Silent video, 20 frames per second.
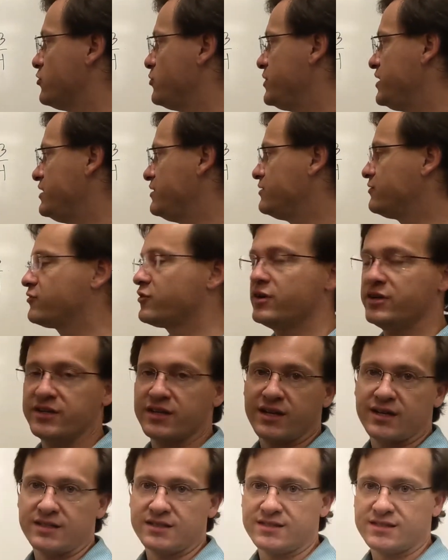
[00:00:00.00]
a beat for a
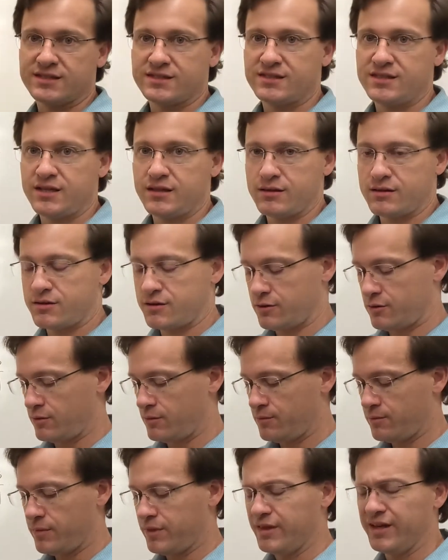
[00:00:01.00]
dotted 16th note.
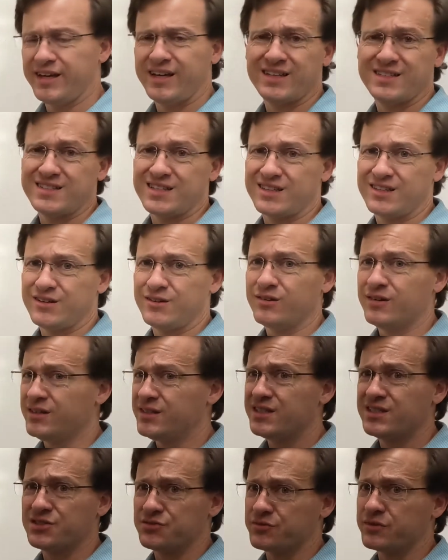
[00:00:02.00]
Like I said, though, it
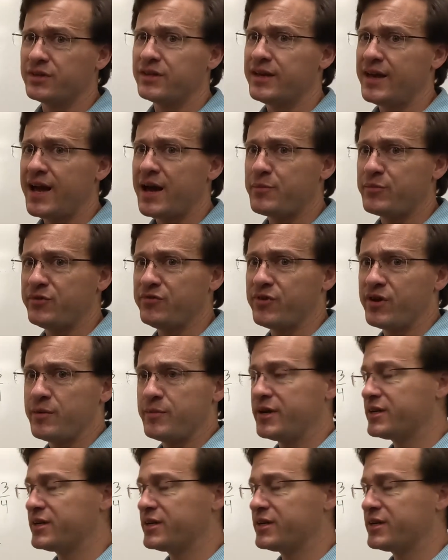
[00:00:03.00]
doesn't really happen very